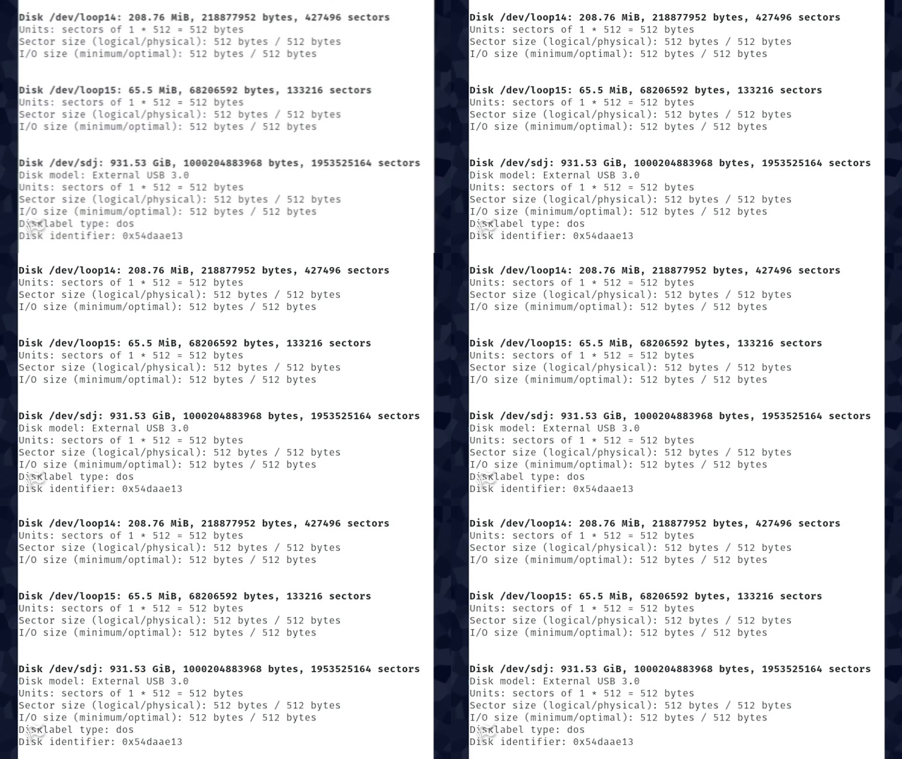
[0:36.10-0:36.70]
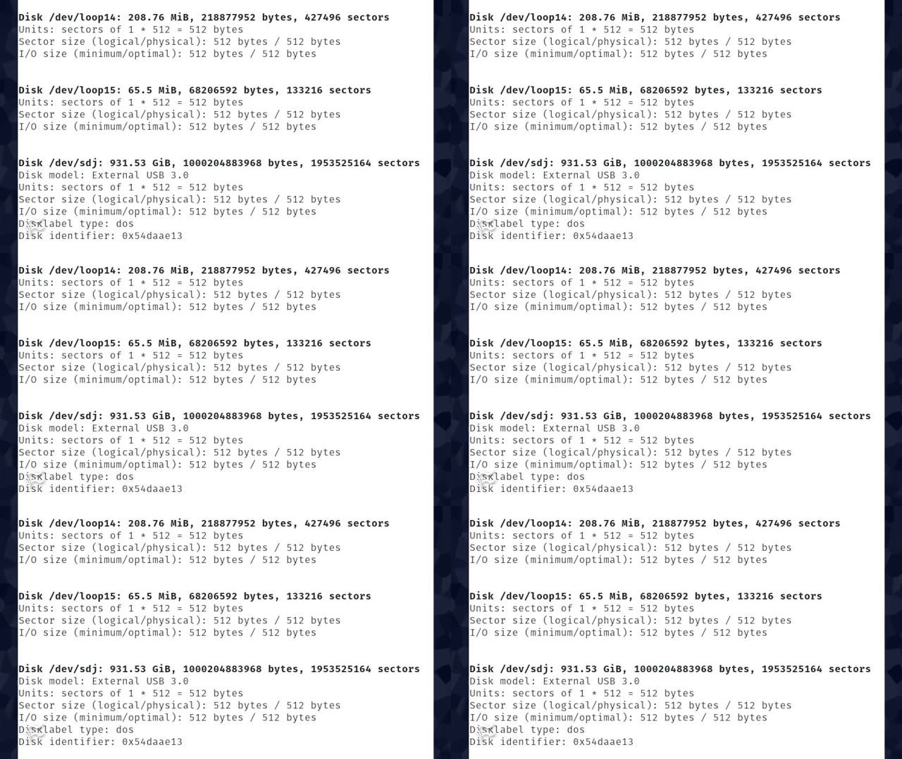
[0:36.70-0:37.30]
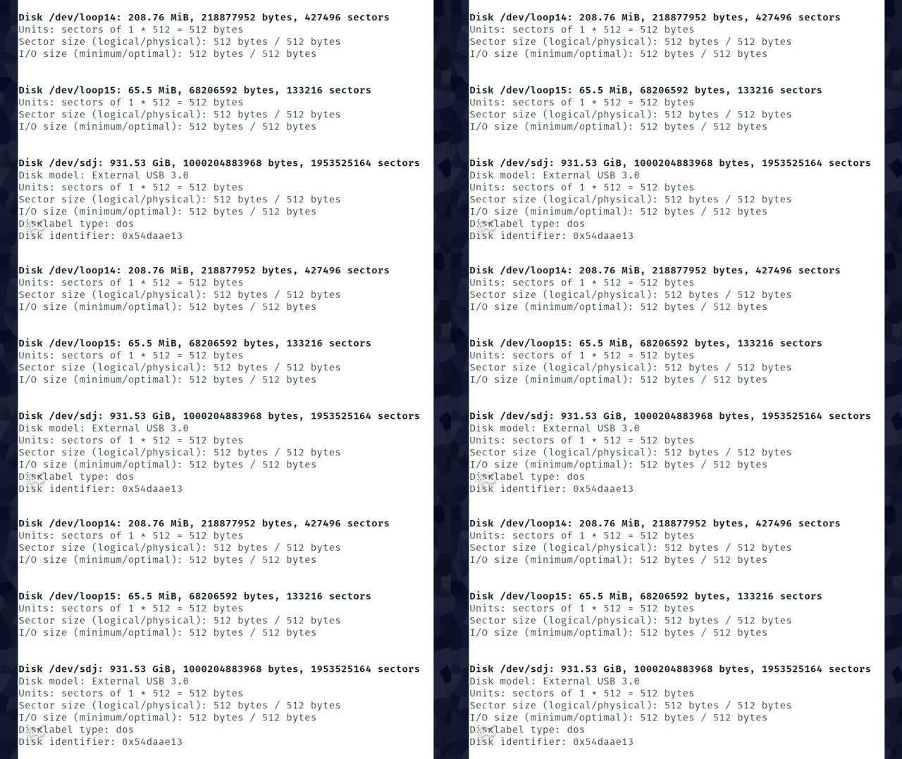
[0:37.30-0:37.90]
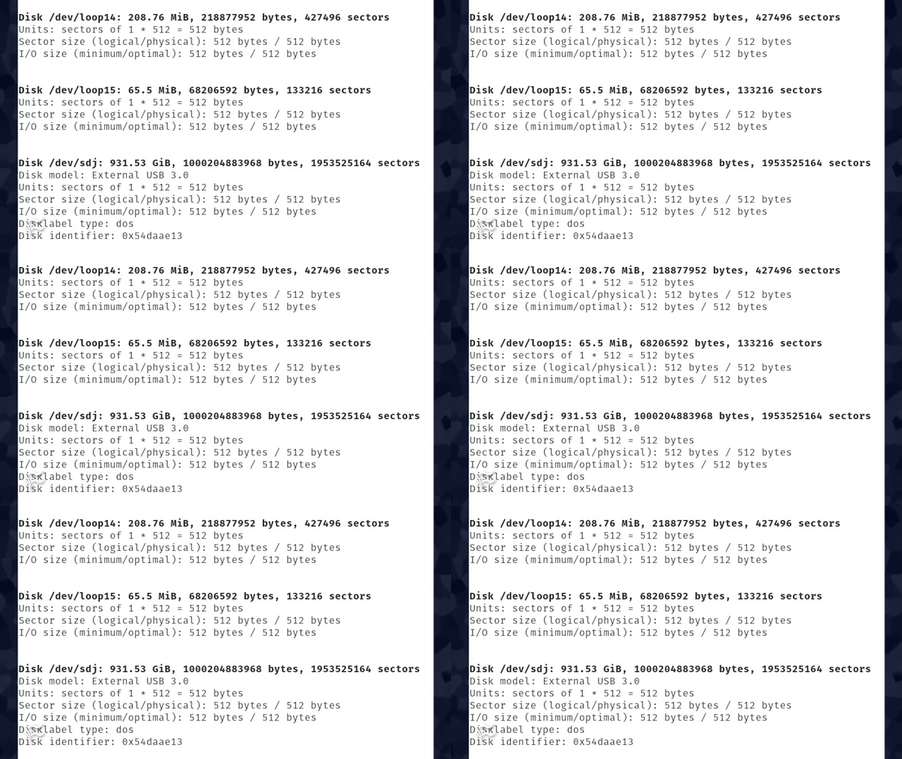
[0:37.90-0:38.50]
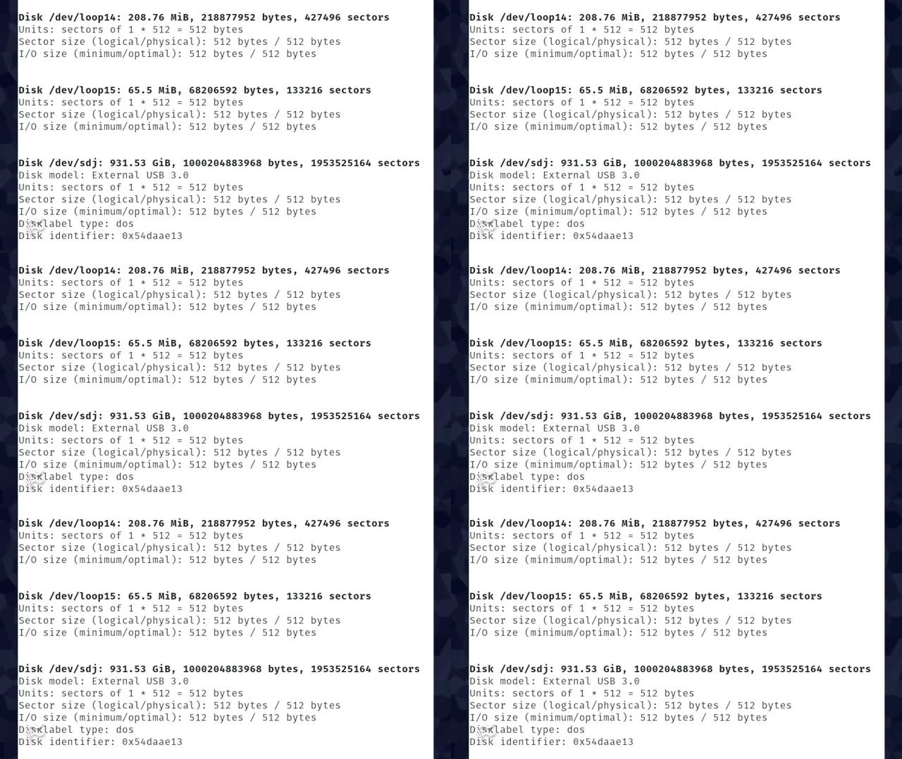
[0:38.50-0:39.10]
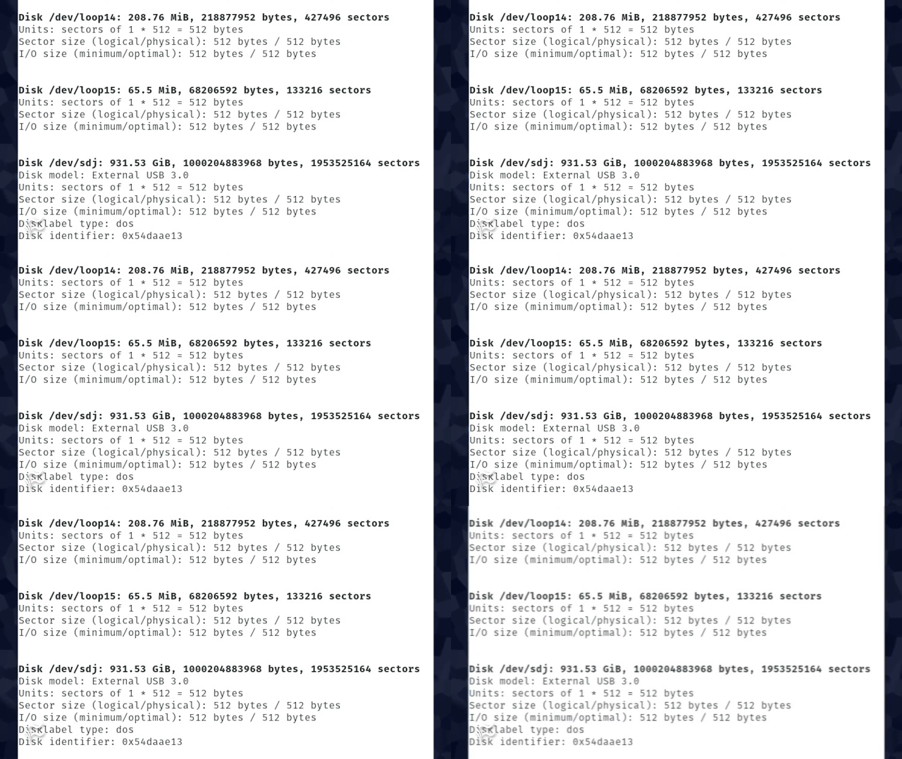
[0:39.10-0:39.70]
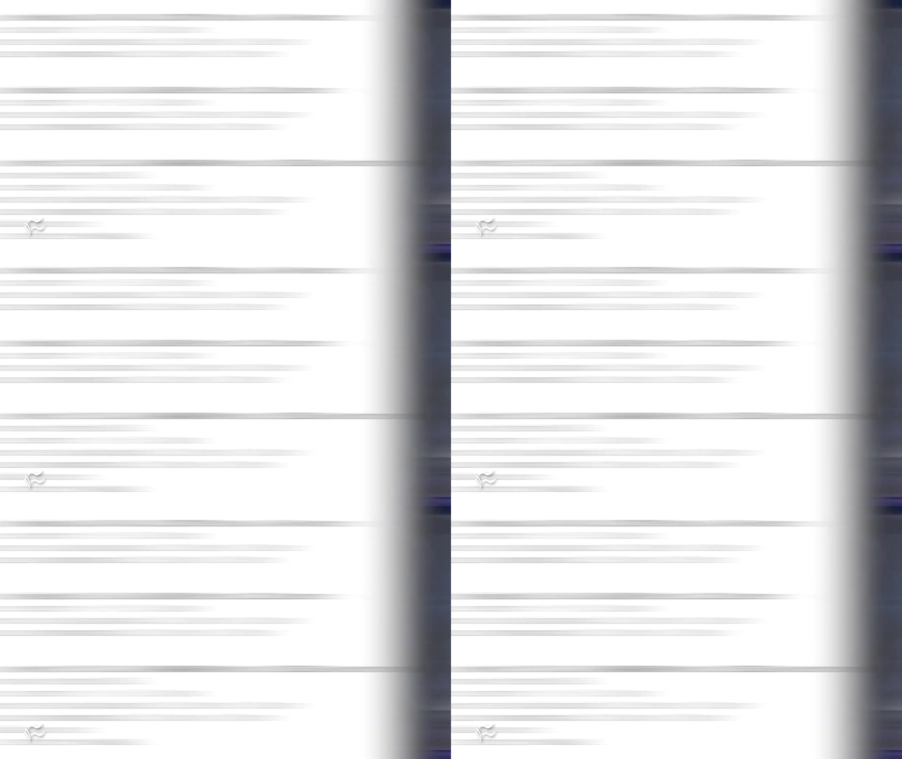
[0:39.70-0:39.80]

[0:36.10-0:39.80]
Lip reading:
No face is visible, so there are no lips to read.